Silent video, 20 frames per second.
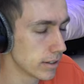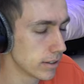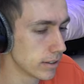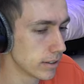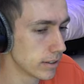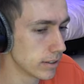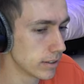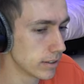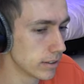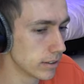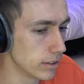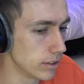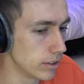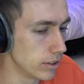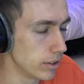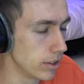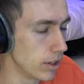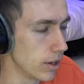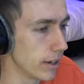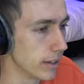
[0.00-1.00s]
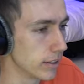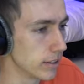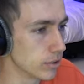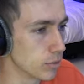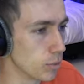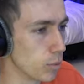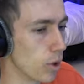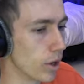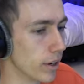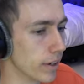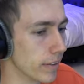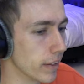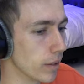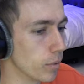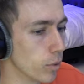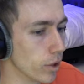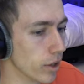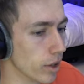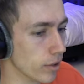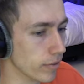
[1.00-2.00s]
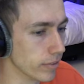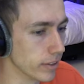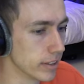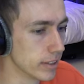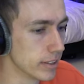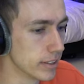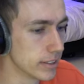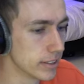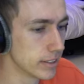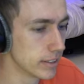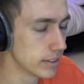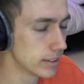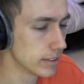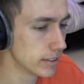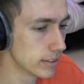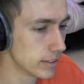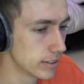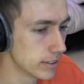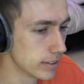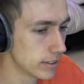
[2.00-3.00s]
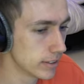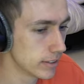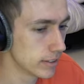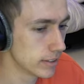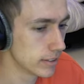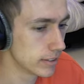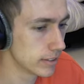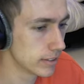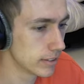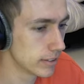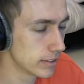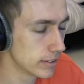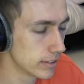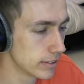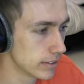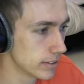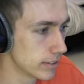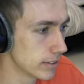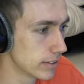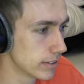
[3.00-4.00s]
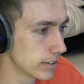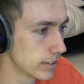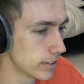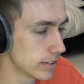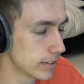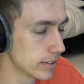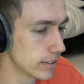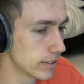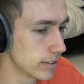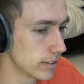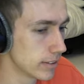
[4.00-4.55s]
it's a bound that No, it does one and then one over. Uh, I'll go